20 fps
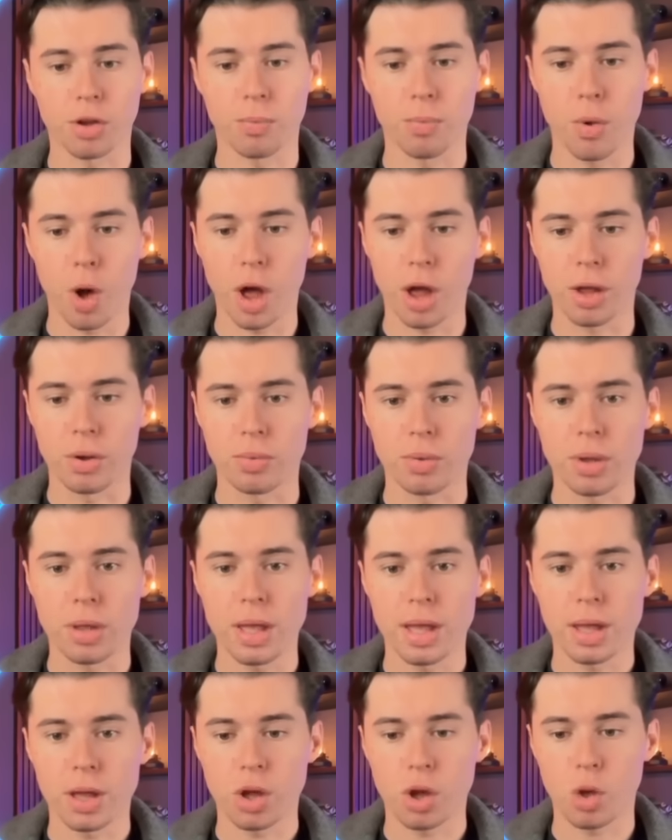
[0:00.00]
the product in
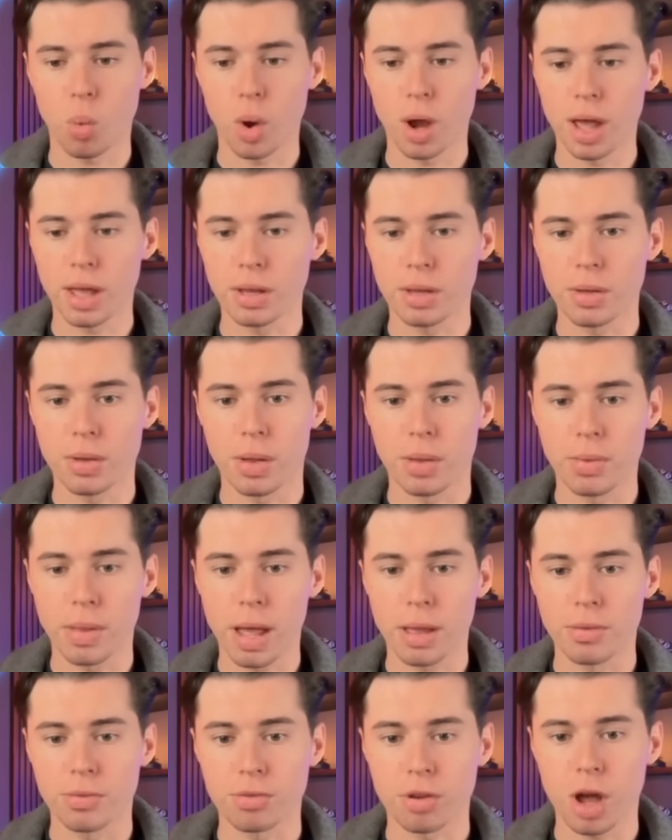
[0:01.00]
a what I eat in a
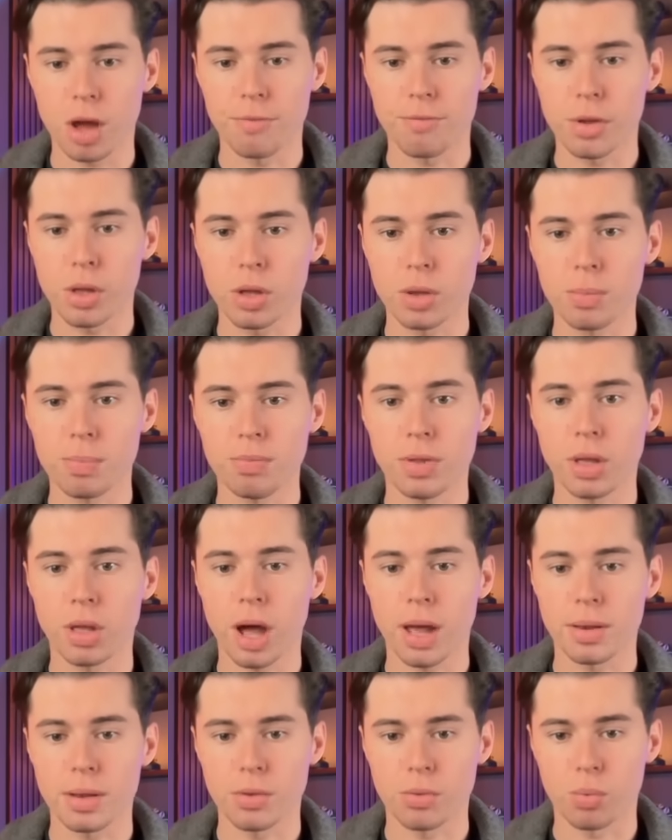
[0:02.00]
day style video, the
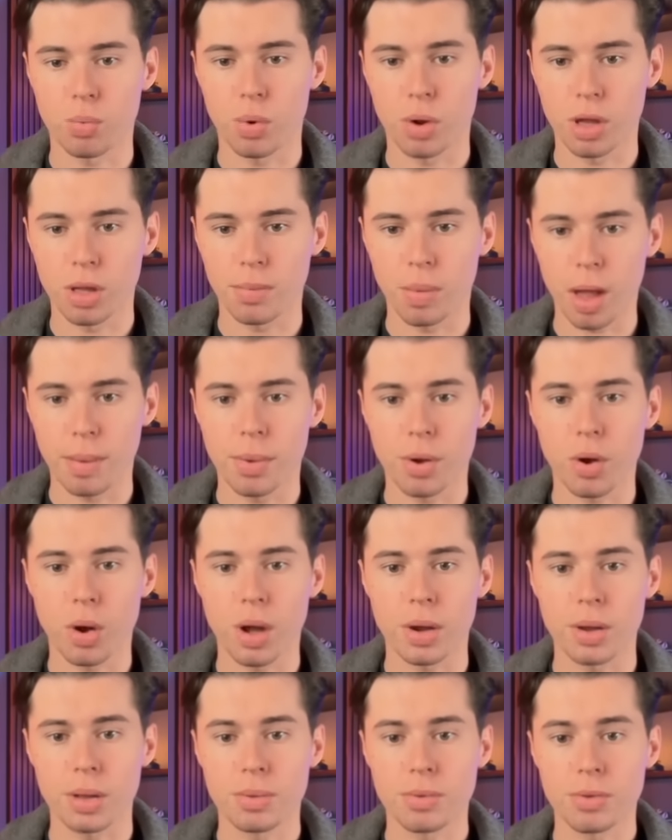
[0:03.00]
kind that's really popular
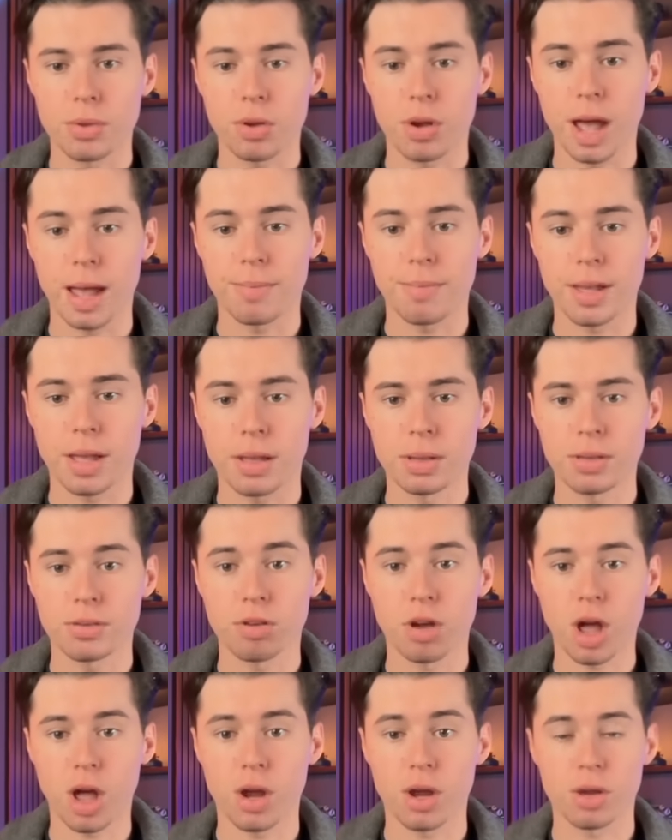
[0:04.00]
on Instagram,
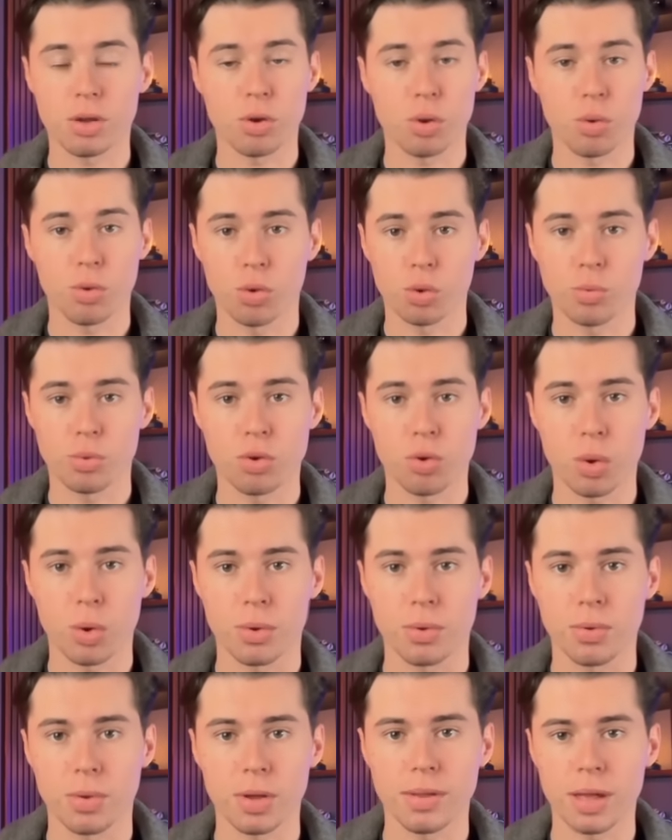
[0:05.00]
TikTok, and YouTube
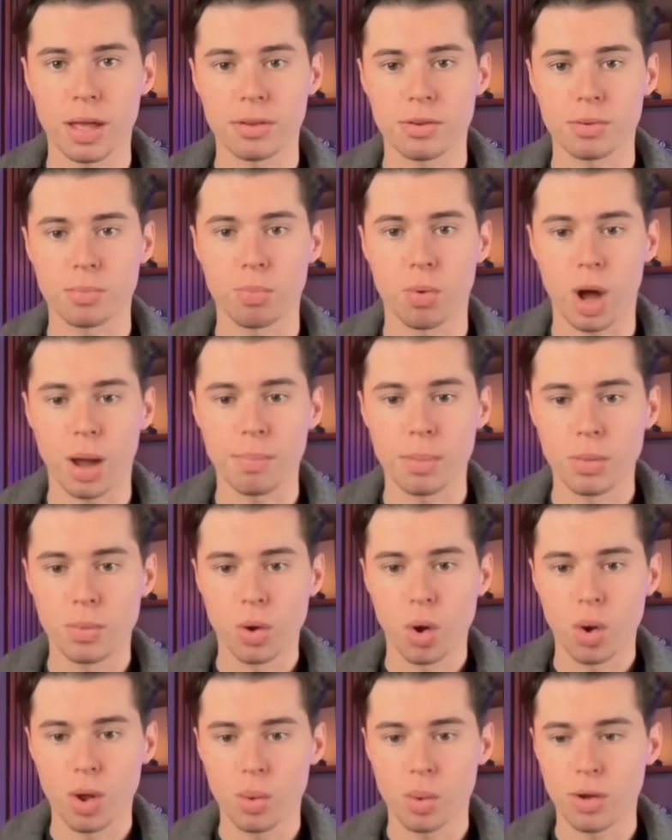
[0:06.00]
Shorts. That's the prompt I'm
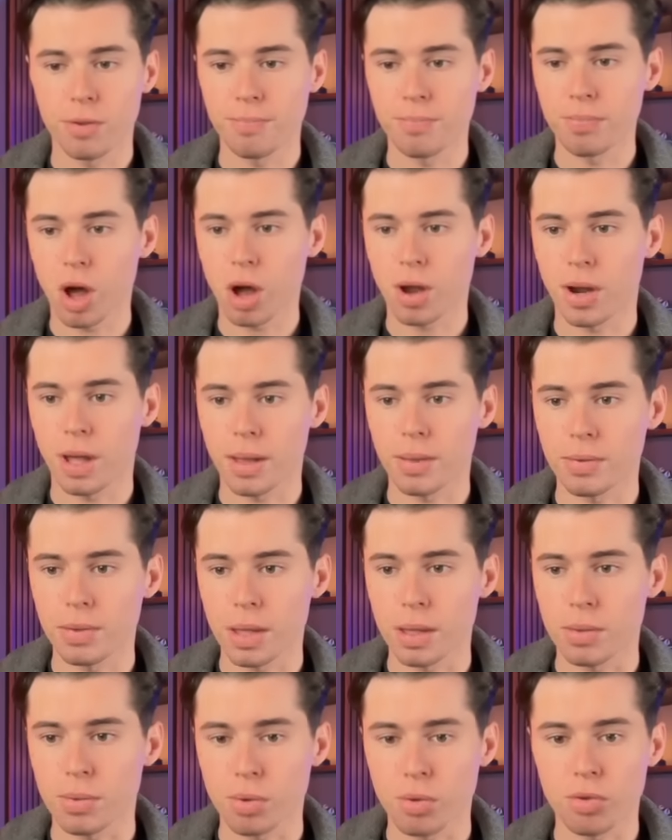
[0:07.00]
going with. Arcads
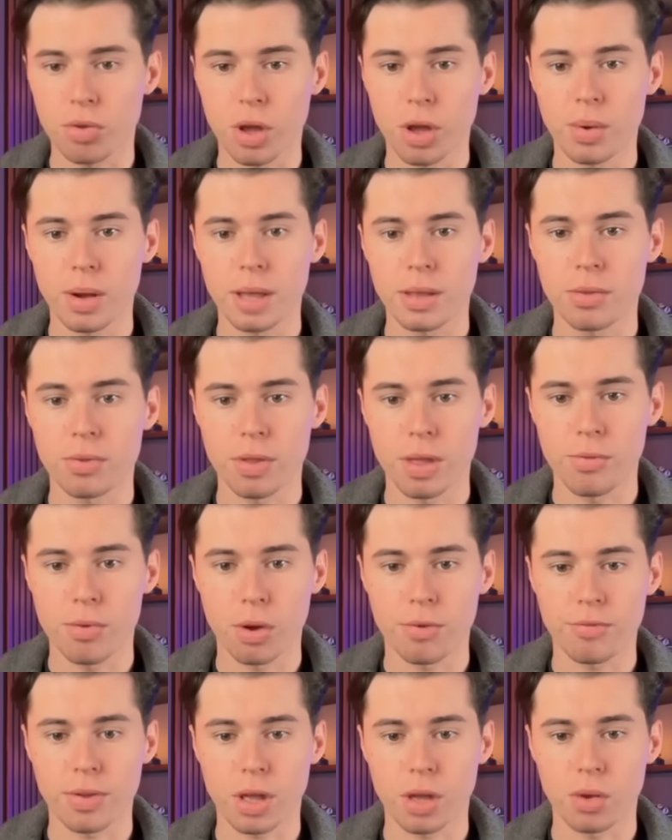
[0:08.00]
lets you generate
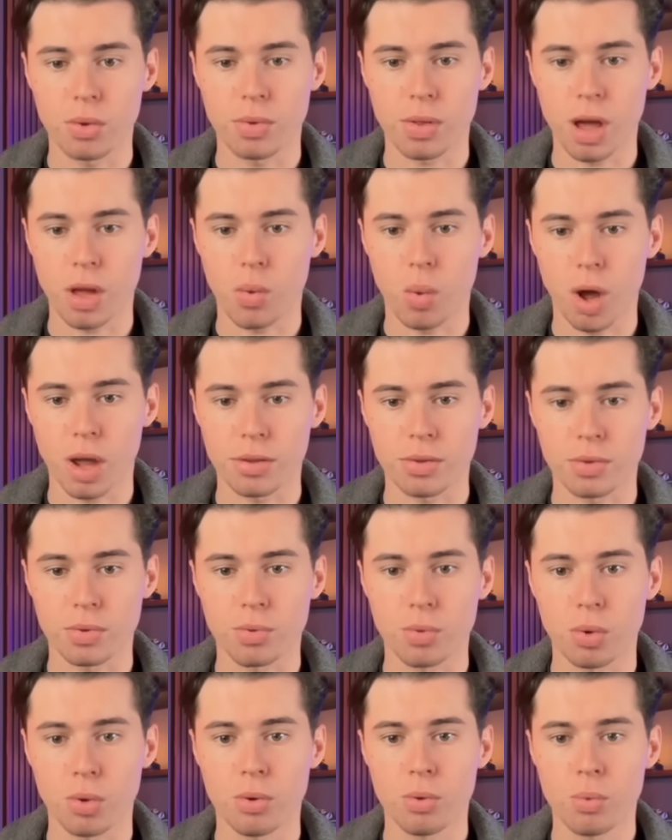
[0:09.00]
several videos at once,
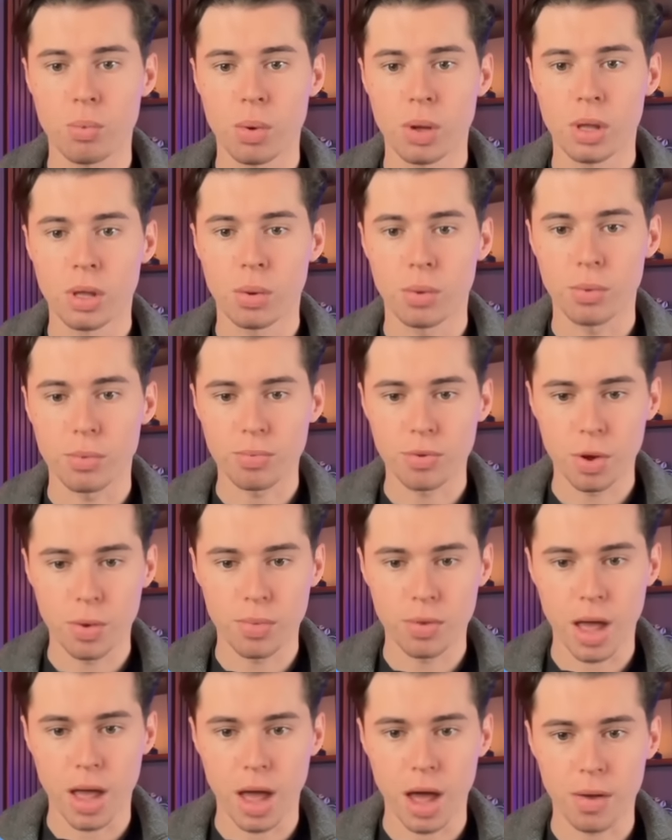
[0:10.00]
which is really useful.
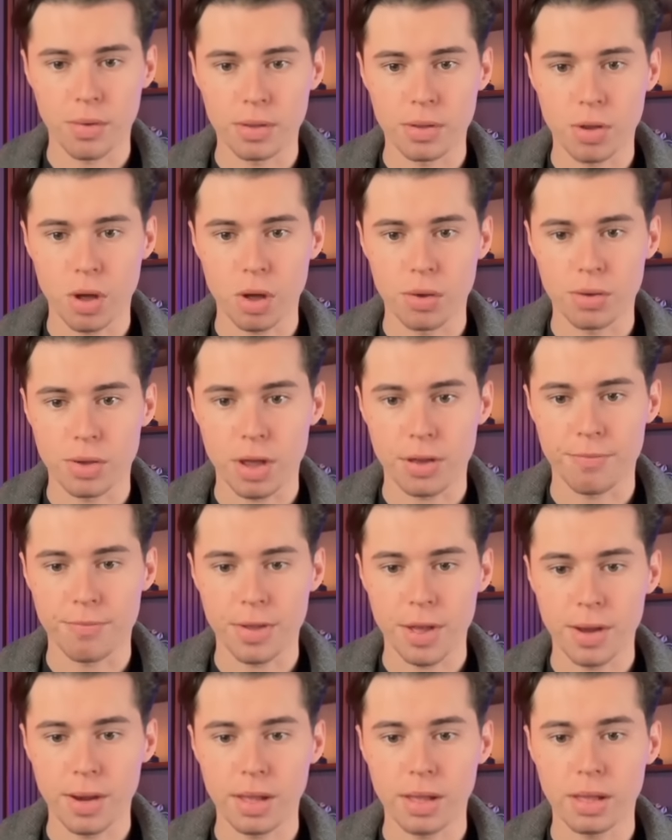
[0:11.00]
A I results can
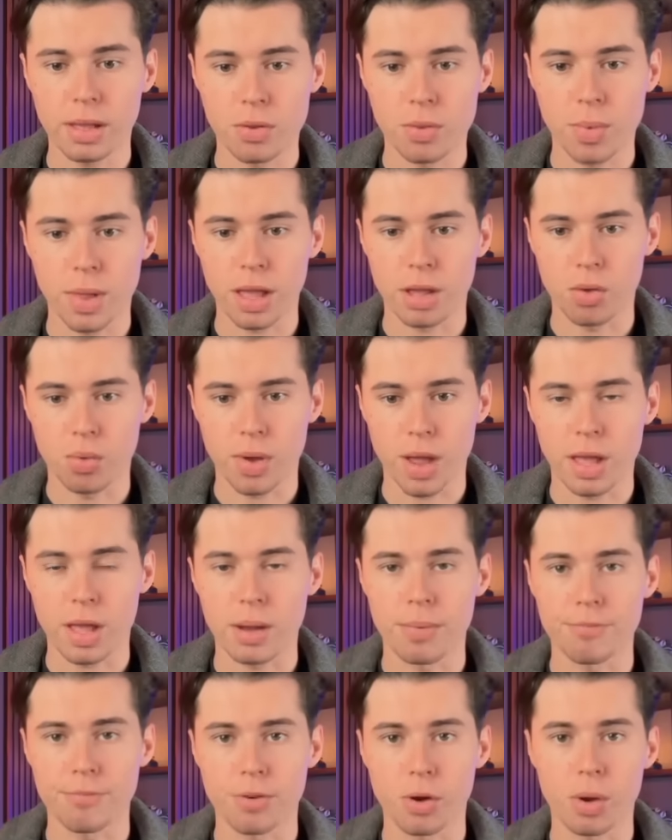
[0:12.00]
vary, so by
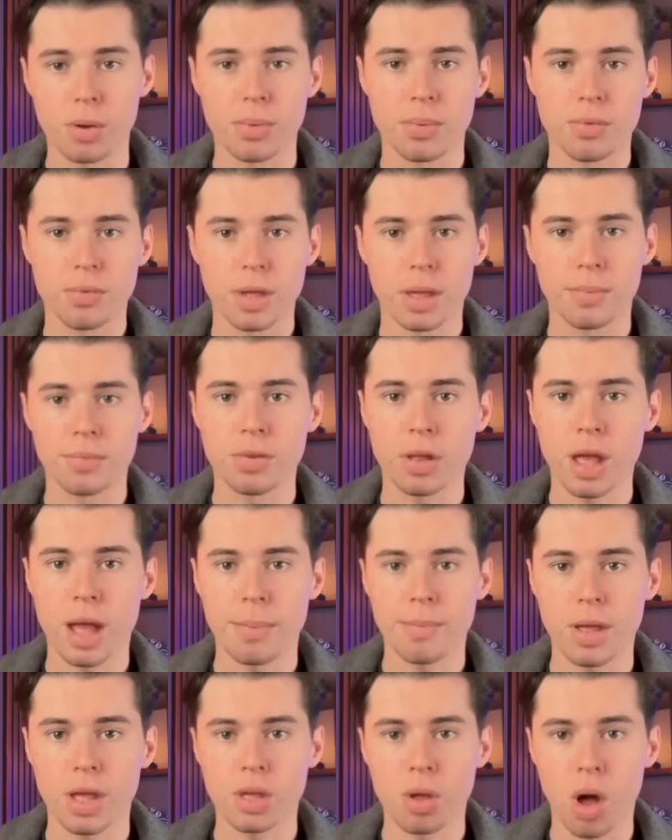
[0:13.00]
creating a few at the same
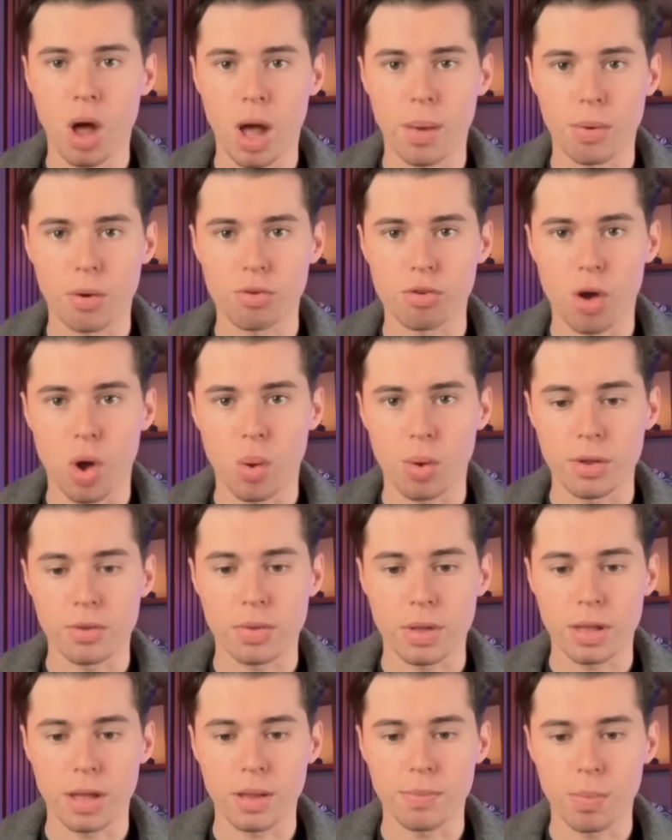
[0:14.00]
time, you'll almost
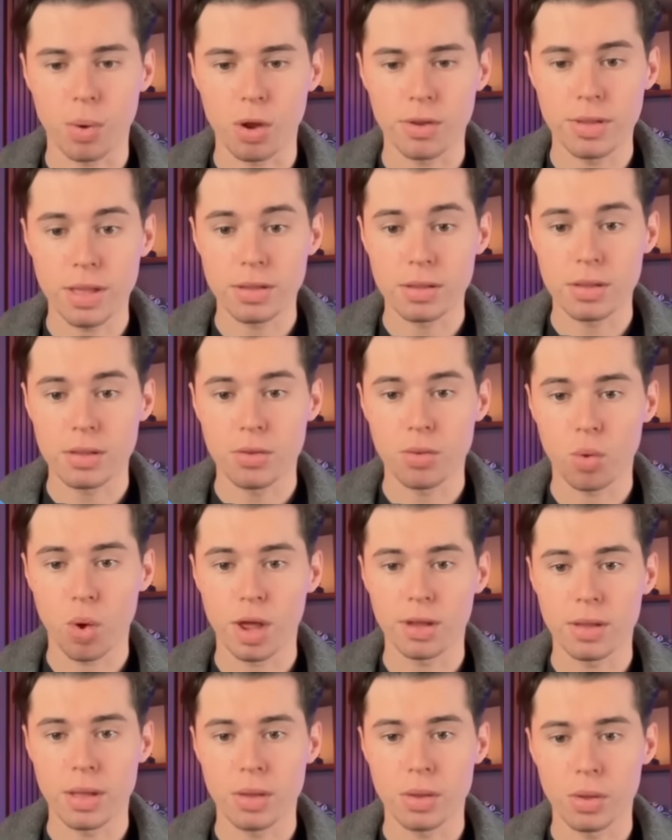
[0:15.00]
always end up with at least
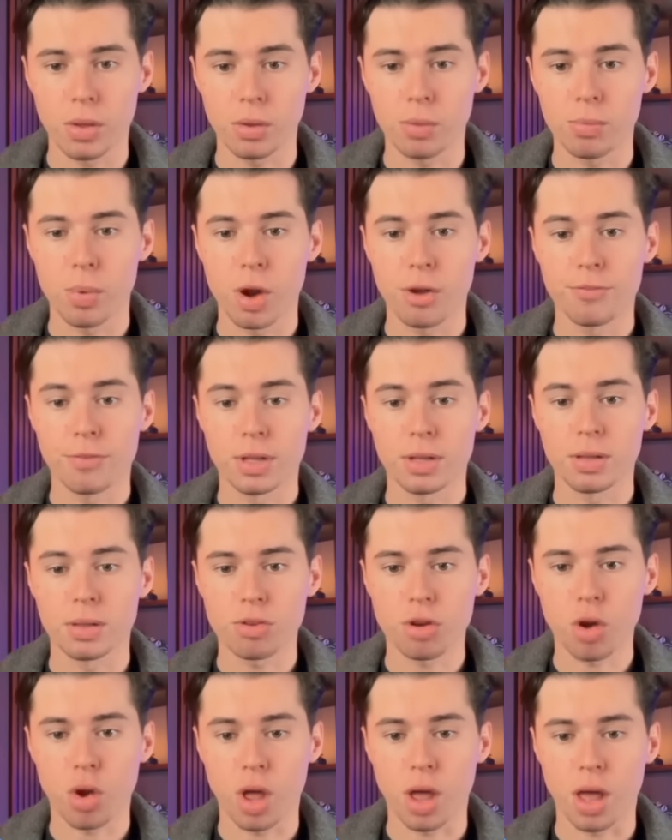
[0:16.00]
one that looks perfect.
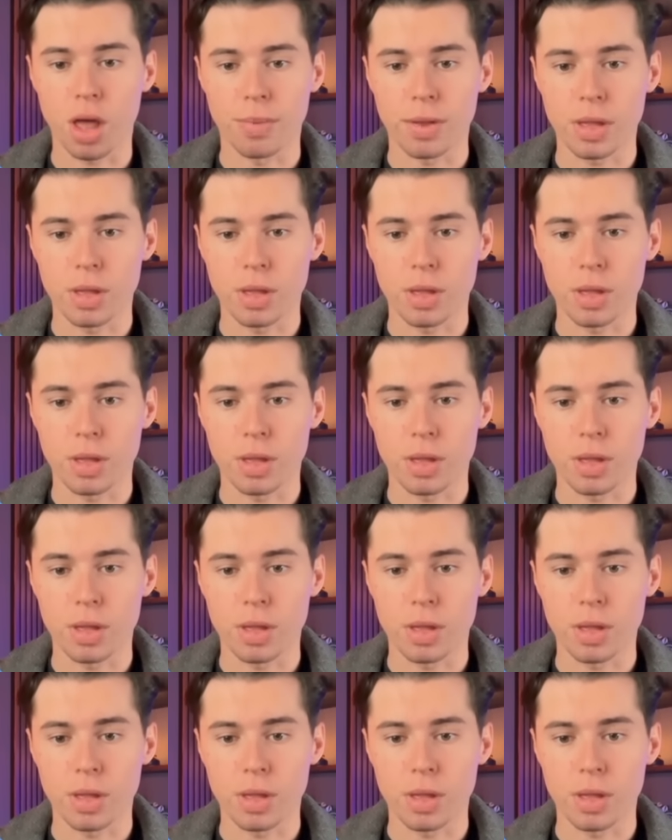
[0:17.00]
So I'm